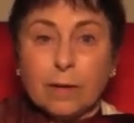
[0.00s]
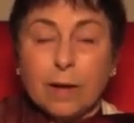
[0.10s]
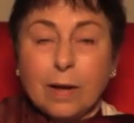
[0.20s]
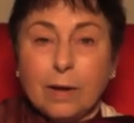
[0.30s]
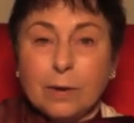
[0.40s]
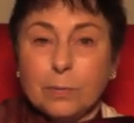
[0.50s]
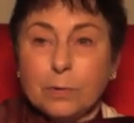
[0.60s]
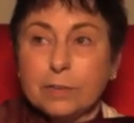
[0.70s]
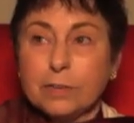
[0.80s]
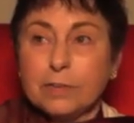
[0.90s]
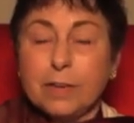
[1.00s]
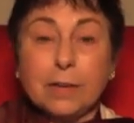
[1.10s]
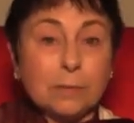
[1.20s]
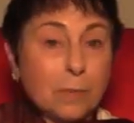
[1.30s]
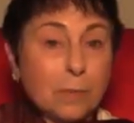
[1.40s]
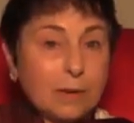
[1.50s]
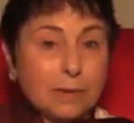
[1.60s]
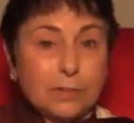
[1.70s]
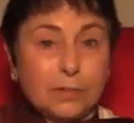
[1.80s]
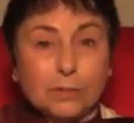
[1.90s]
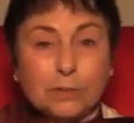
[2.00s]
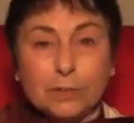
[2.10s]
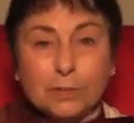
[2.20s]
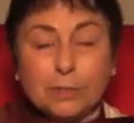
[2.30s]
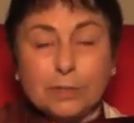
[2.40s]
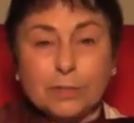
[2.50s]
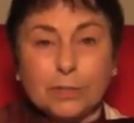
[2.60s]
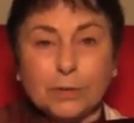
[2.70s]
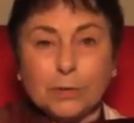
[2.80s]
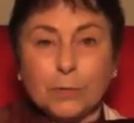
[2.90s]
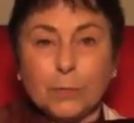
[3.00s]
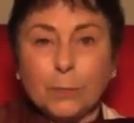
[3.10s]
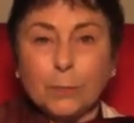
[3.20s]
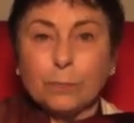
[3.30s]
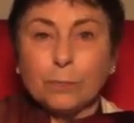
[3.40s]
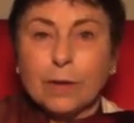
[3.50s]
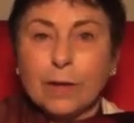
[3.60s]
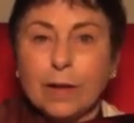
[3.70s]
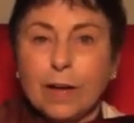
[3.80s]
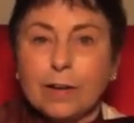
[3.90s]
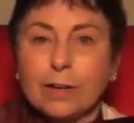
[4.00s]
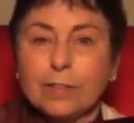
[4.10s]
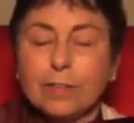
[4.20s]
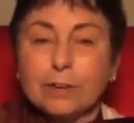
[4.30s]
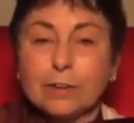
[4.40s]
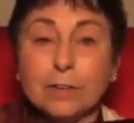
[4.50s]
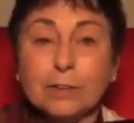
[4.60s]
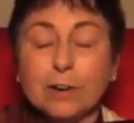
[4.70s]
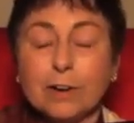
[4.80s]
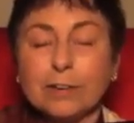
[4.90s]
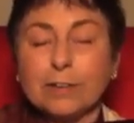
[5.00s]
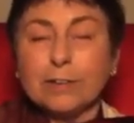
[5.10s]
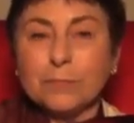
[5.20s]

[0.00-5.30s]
I would take my children to their kindergarten,